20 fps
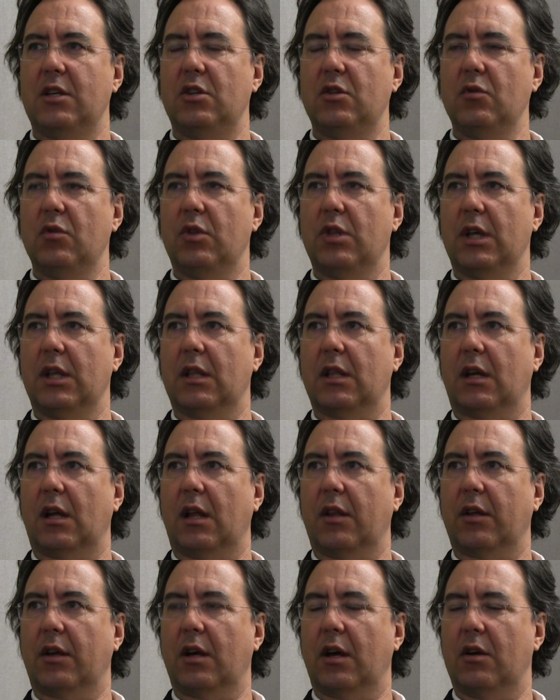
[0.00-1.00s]
do think that
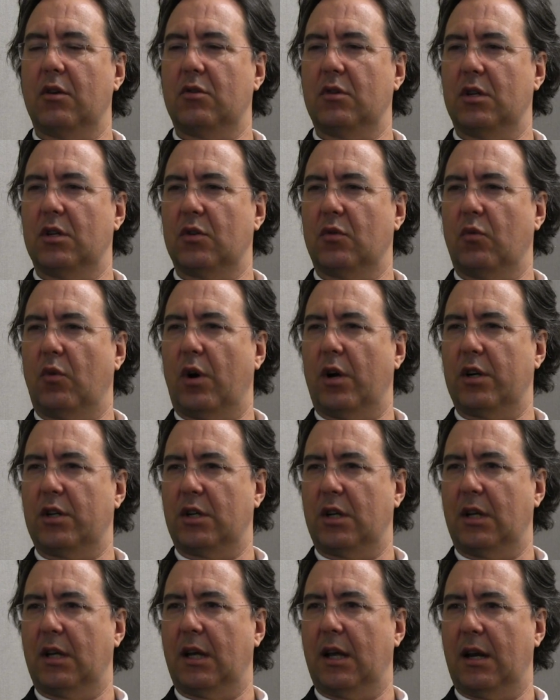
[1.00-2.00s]
other countries are
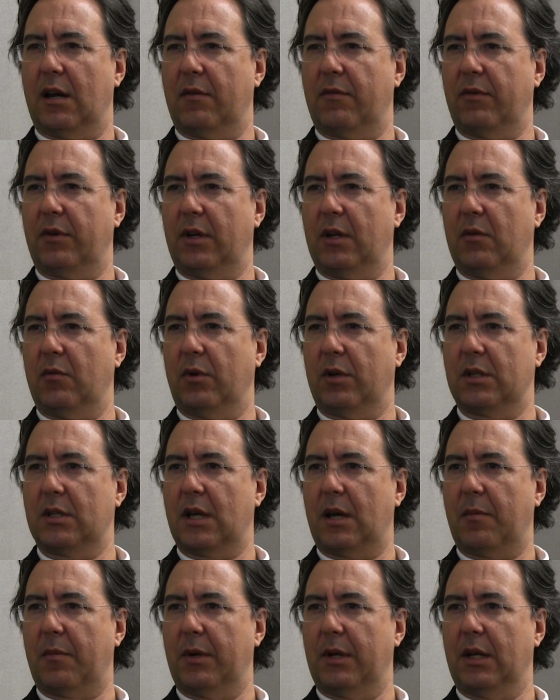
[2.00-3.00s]
watching carefully what's
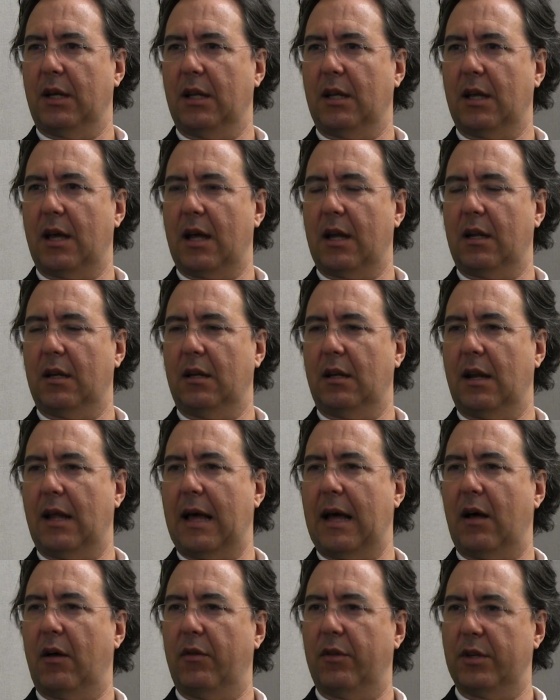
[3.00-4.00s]
happening in Canada and
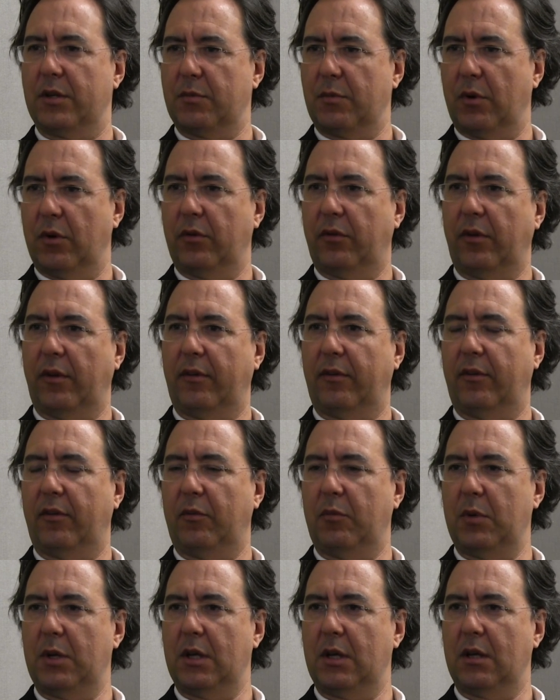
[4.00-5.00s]
how this process
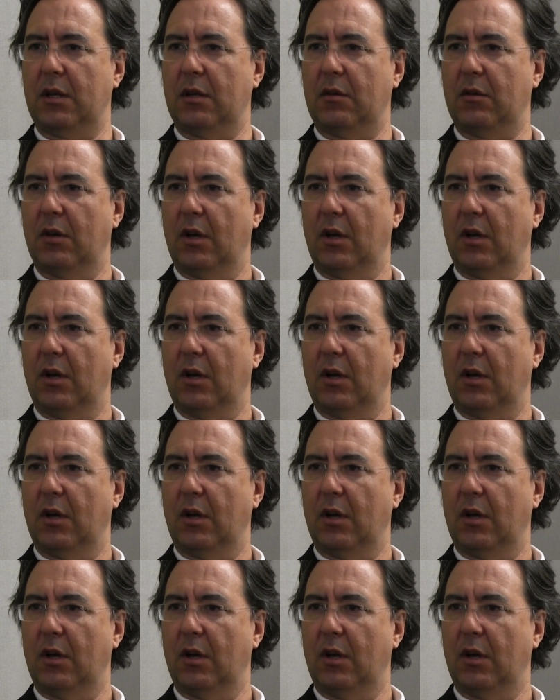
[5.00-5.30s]
is being